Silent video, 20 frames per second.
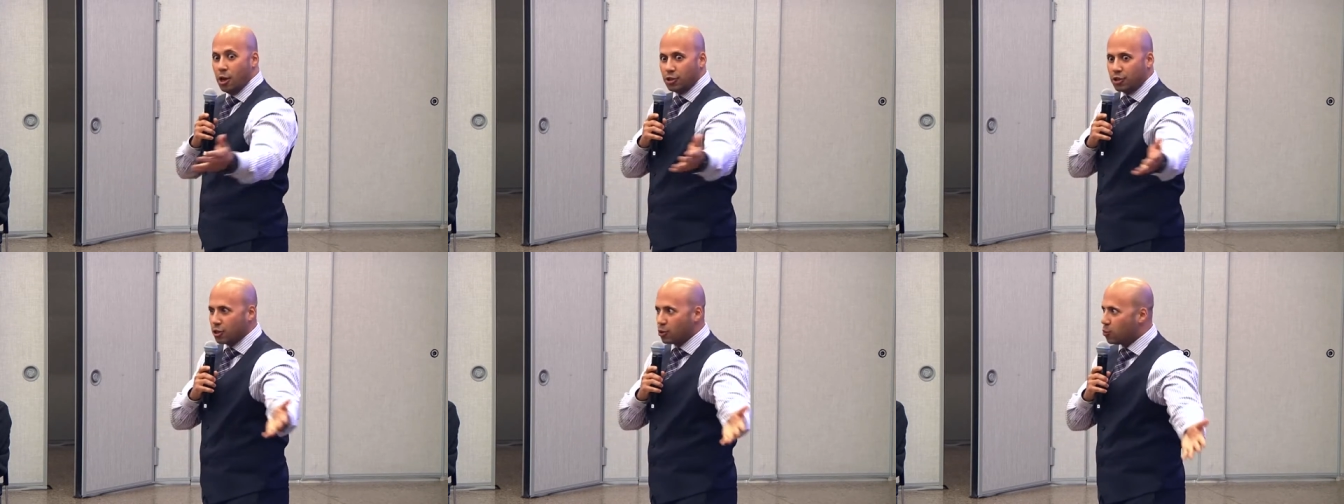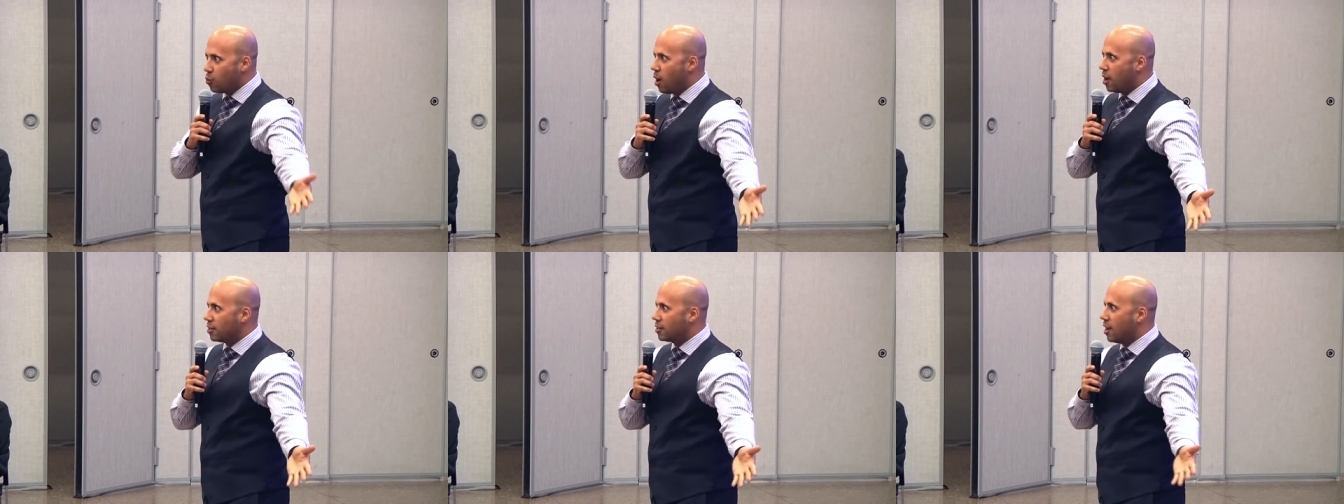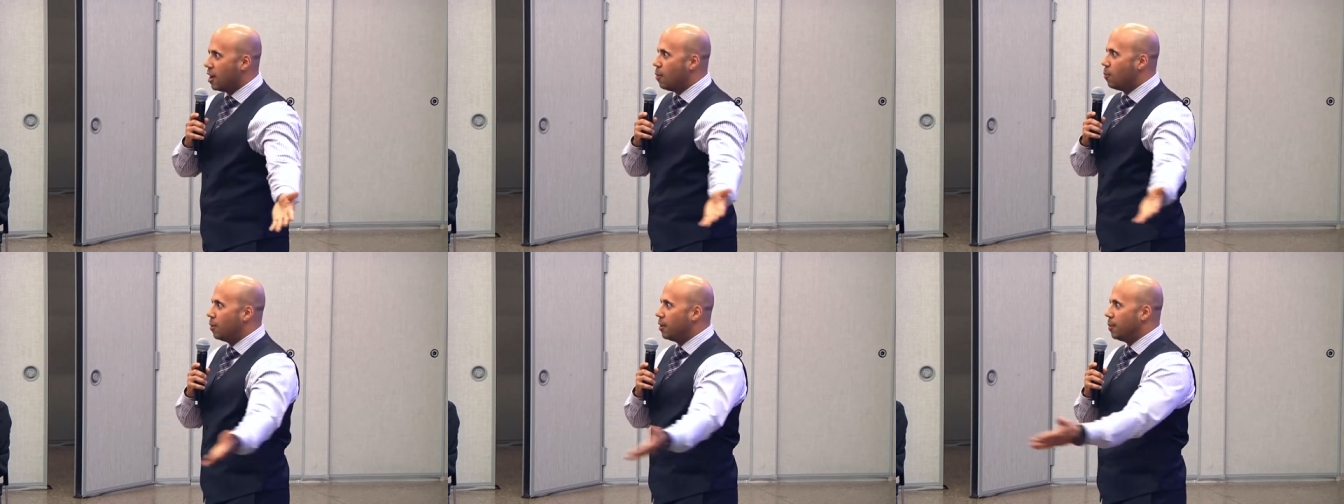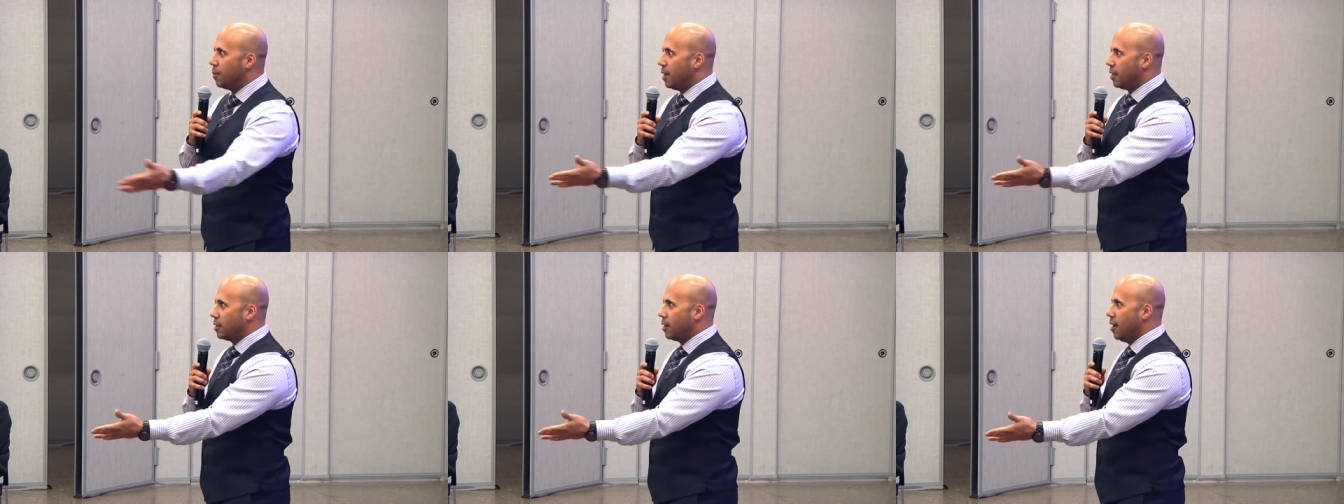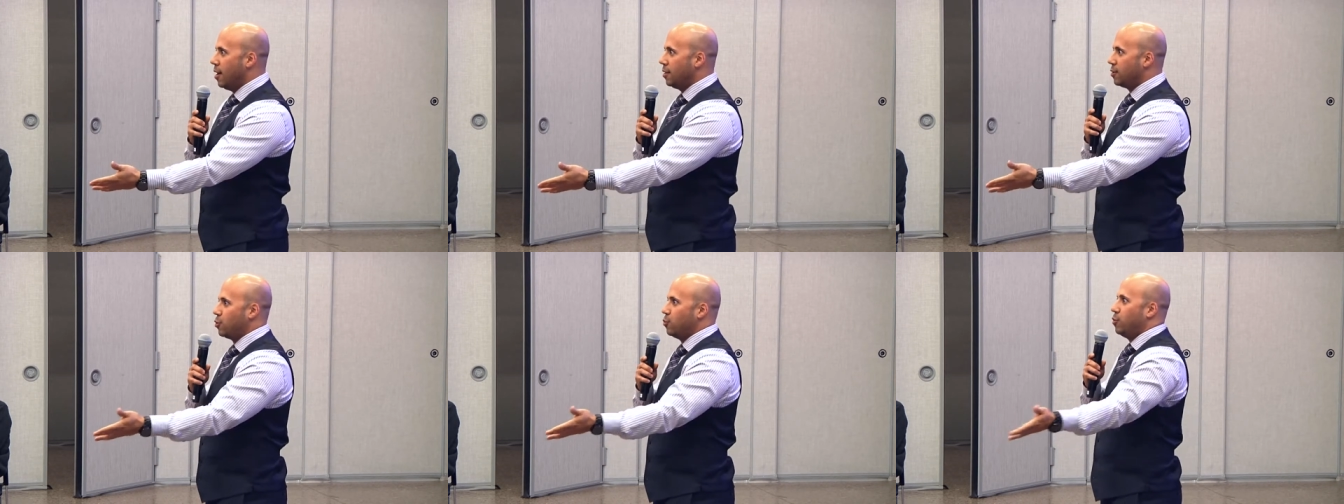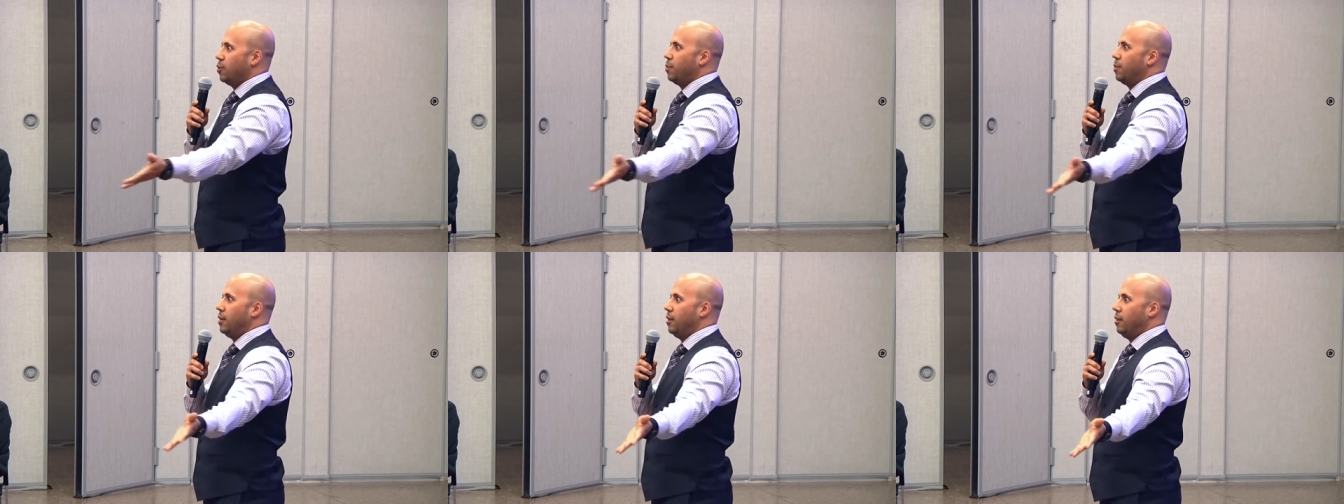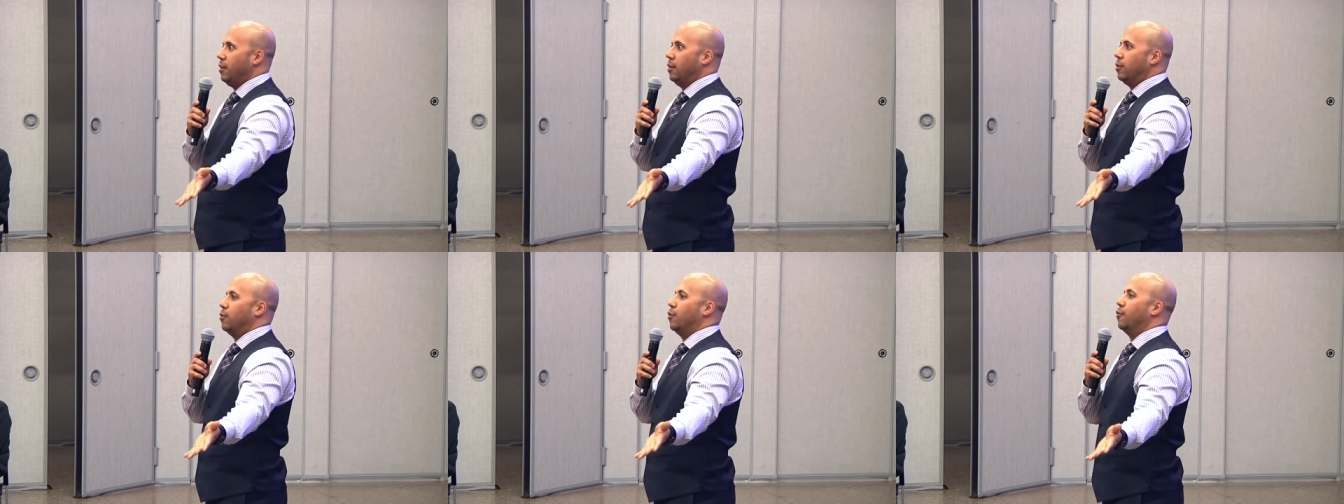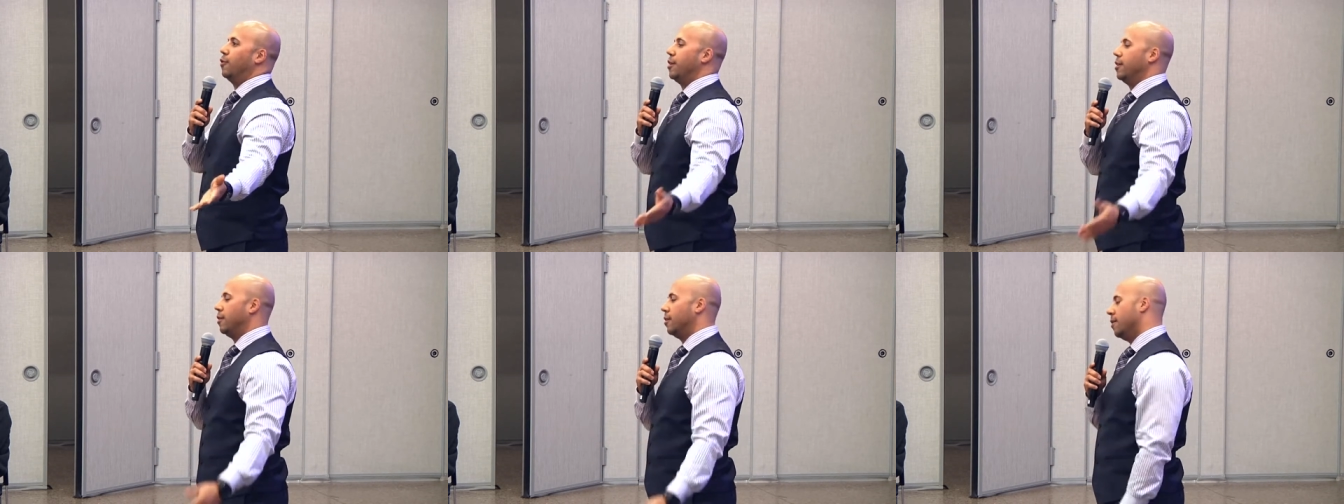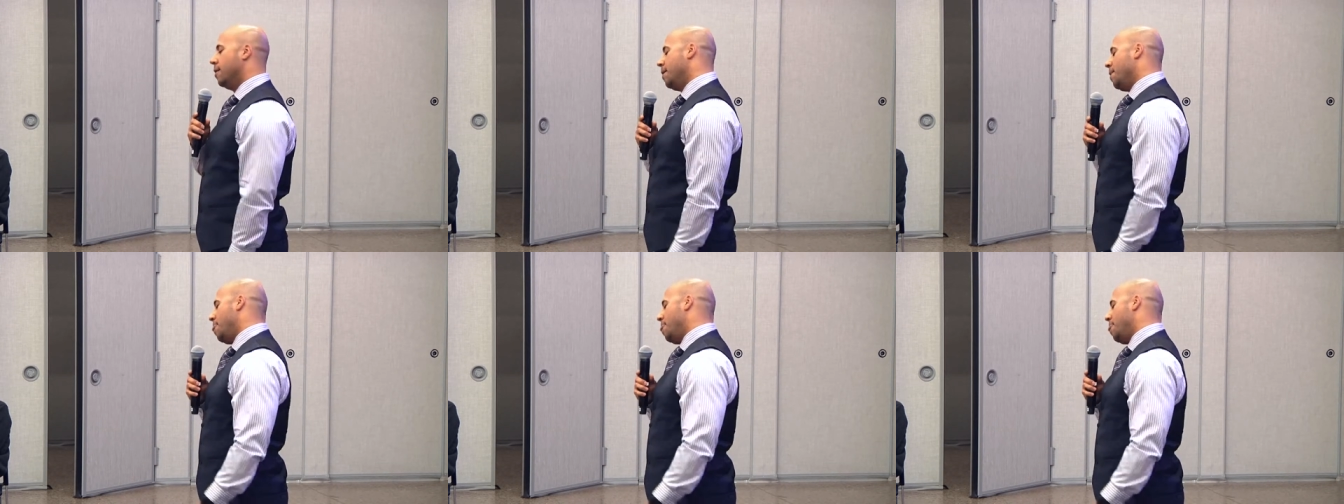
Just wash that one and make your eggs. You would have been eating already.